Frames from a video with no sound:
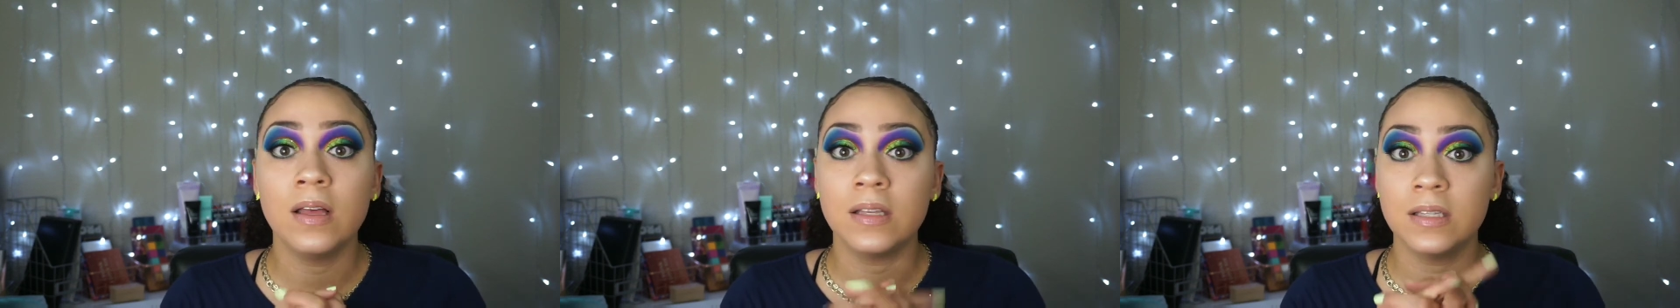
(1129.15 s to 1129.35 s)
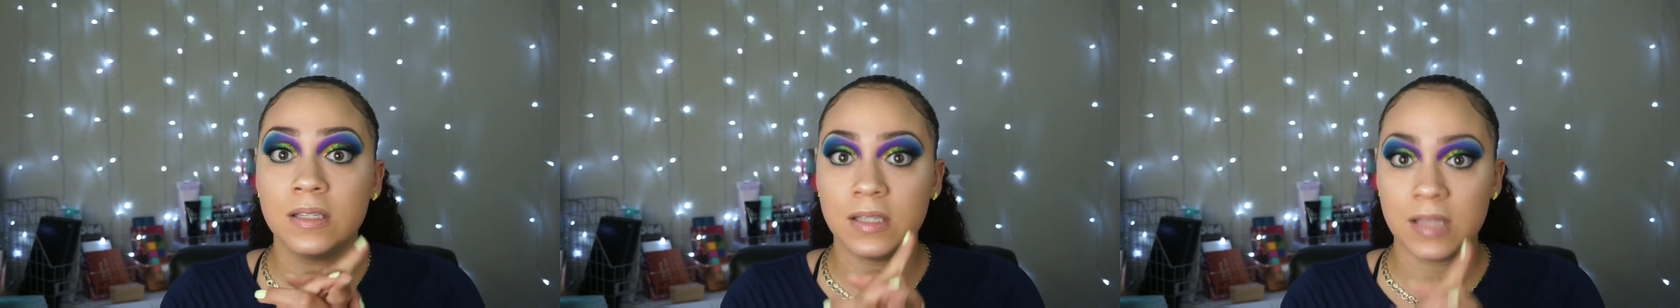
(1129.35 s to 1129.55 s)

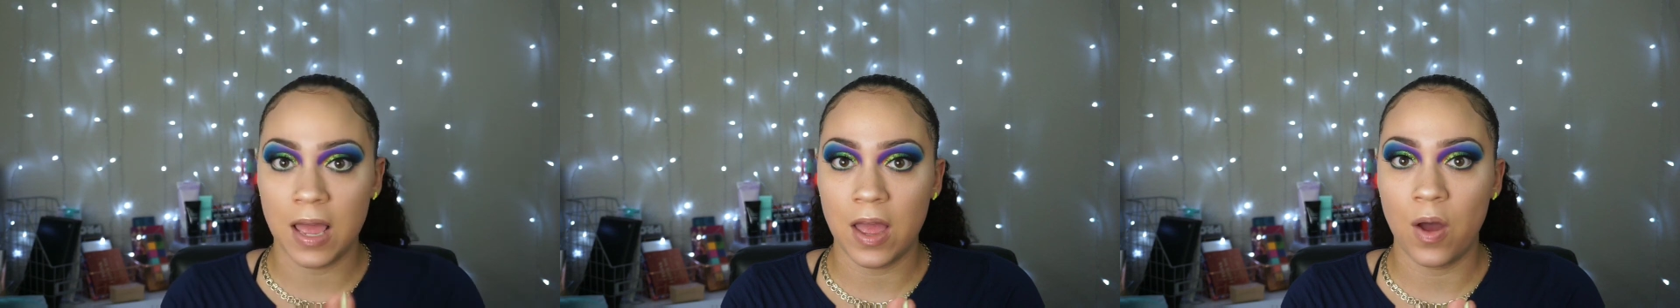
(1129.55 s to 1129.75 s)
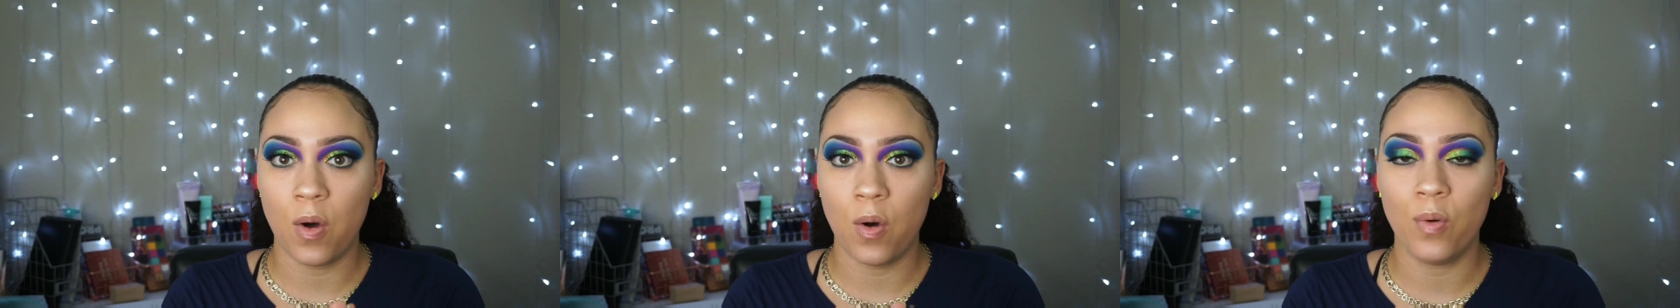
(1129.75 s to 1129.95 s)

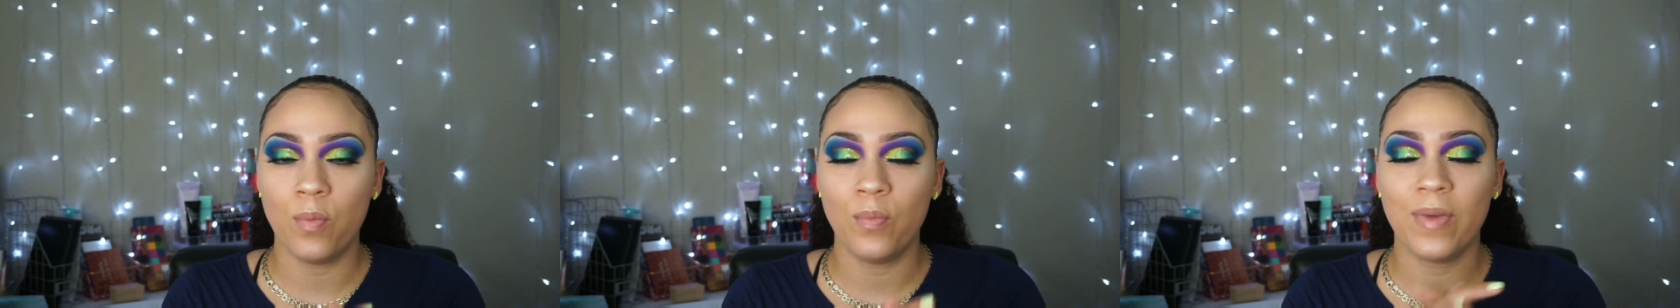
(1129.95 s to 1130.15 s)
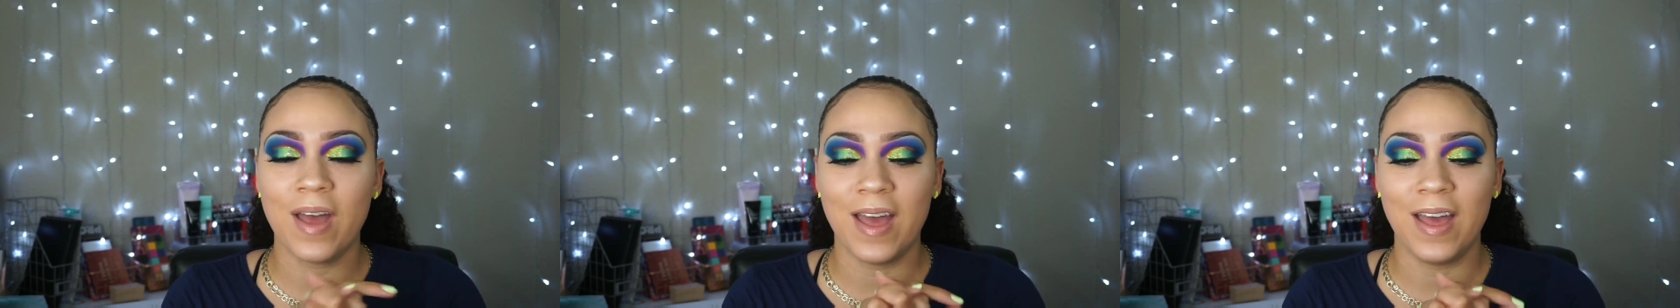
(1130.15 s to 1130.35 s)
stay
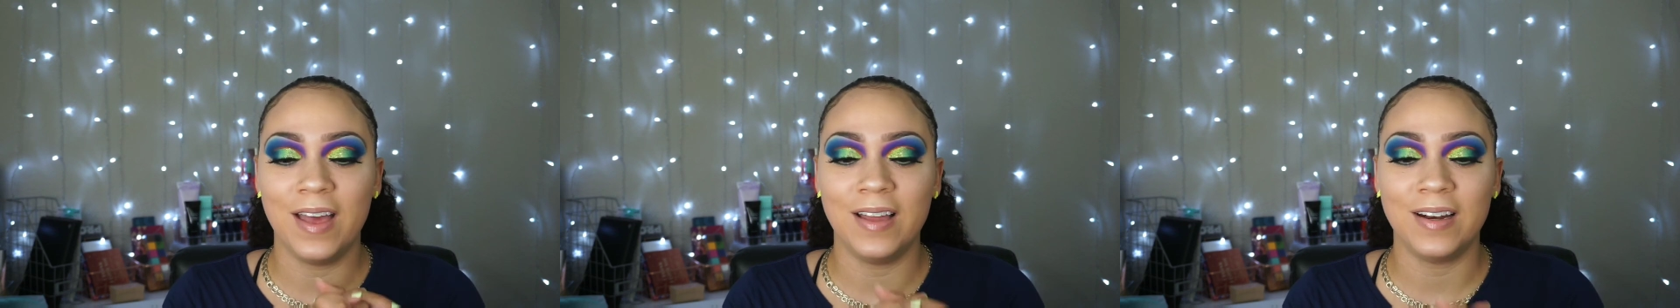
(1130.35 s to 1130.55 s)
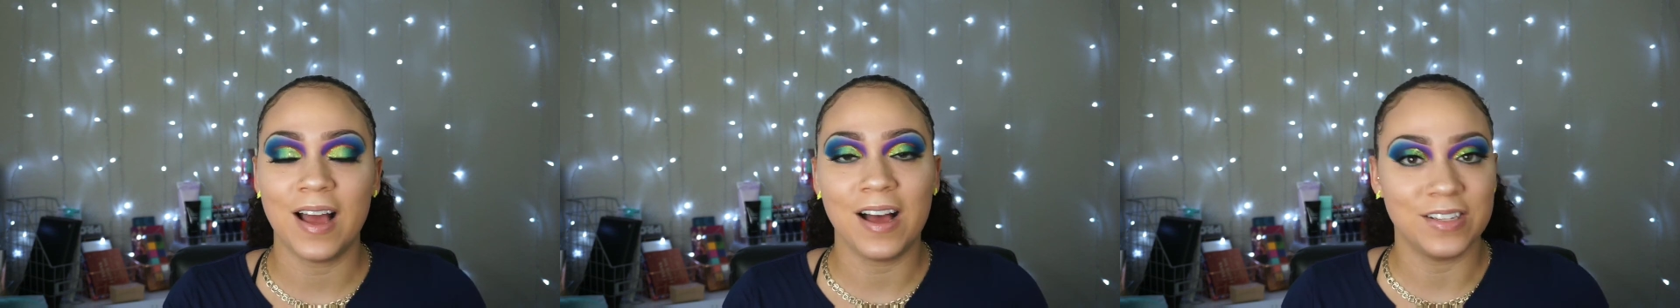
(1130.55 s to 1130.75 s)
home,
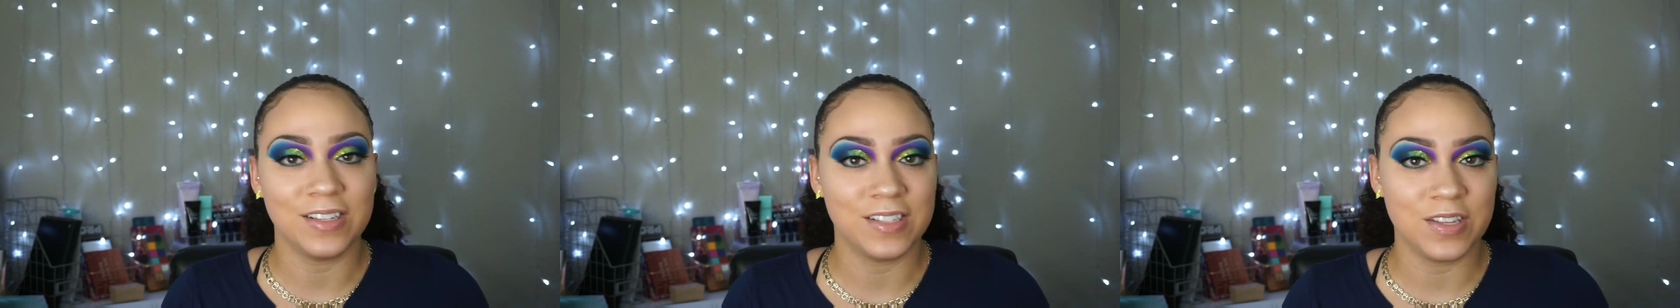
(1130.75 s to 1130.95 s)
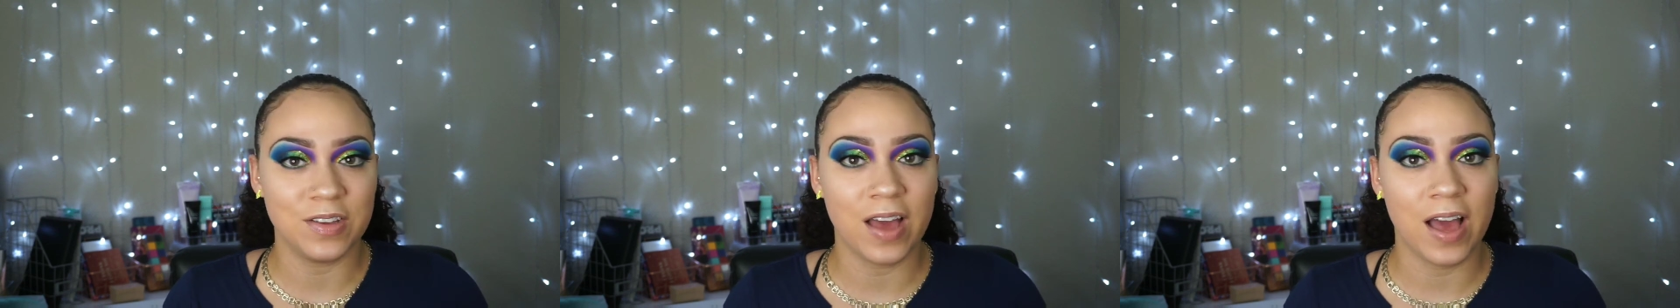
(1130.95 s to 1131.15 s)
and I'll
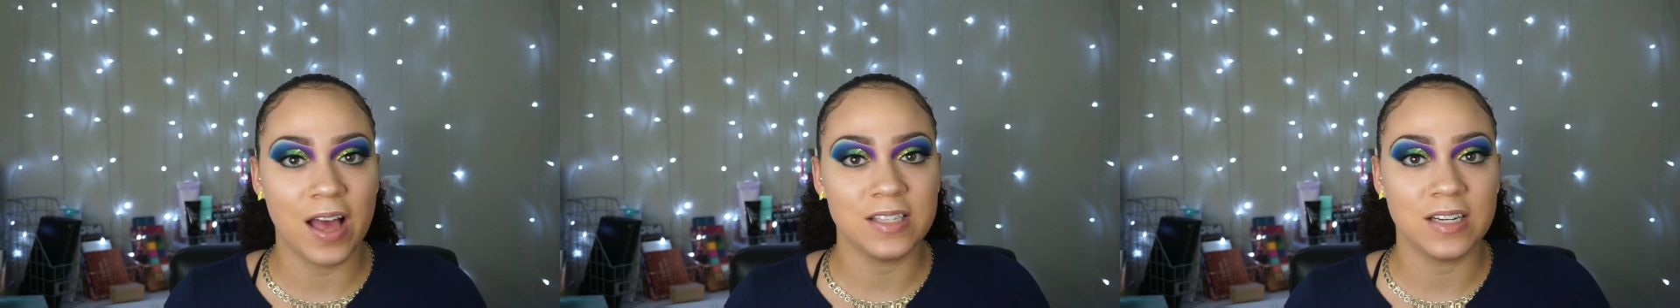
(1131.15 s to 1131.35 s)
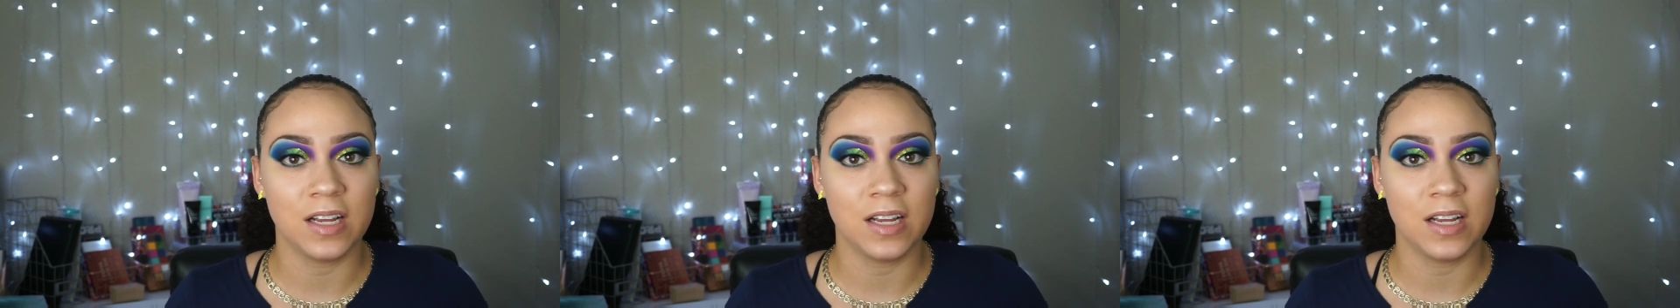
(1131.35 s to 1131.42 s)
see you guys